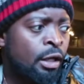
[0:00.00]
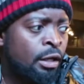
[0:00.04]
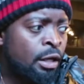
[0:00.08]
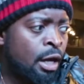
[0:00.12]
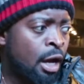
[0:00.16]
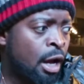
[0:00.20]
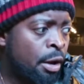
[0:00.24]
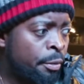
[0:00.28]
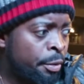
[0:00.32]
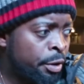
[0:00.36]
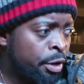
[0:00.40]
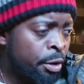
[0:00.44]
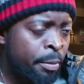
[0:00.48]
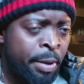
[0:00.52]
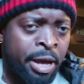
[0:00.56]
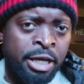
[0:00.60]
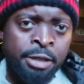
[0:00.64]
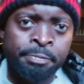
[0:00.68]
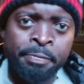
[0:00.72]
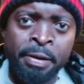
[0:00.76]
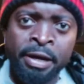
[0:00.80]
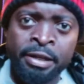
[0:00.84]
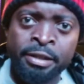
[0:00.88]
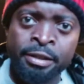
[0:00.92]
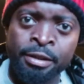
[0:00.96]
Yeah, we're going to be
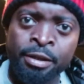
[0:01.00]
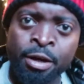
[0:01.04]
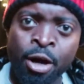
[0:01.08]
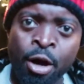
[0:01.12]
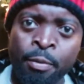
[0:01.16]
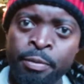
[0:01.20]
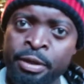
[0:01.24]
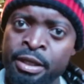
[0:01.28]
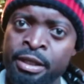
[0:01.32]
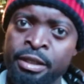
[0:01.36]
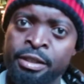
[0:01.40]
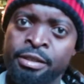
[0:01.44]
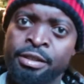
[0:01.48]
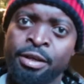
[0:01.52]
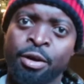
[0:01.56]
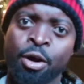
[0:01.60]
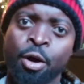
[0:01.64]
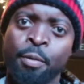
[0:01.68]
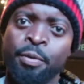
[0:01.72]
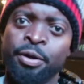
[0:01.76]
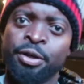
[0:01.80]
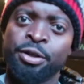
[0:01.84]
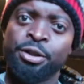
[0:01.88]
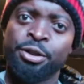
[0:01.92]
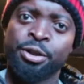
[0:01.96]
expecting comedy. It's a
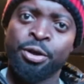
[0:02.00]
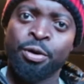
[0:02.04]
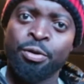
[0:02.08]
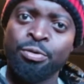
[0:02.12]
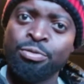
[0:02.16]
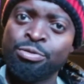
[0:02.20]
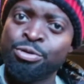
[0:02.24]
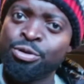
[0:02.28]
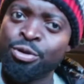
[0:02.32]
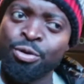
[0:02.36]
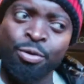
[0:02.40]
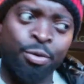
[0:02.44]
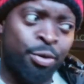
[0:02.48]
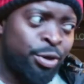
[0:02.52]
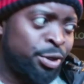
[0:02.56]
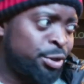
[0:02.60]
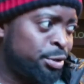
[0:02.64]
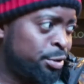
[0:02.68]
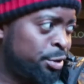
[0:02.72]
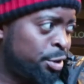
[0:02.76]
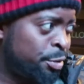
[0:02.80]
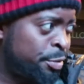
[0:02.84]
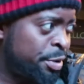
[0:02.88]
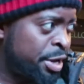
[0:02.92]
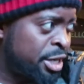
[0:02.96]
comedy show, so
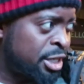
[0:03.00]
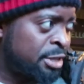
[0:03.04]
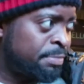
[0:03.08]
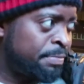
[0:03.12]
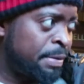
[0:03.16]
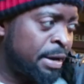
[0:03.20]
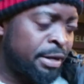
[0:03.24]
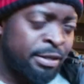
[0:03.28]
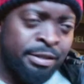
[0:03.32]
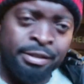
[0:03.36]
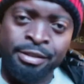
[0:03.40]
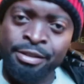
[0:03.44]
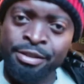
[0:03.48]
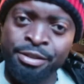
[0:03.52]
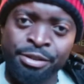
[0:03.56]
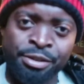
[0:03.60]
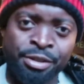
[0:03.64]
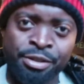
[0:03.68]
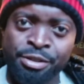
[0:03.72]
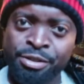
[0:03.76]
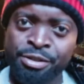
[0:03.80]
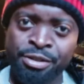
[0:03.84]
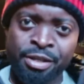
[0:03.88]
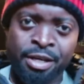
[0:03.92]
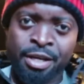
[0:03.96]
what you're going to be expecting
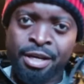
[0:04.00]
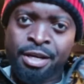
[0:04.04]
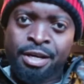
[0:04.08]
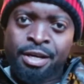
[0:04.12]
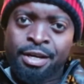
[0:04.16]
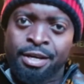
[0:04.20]
is just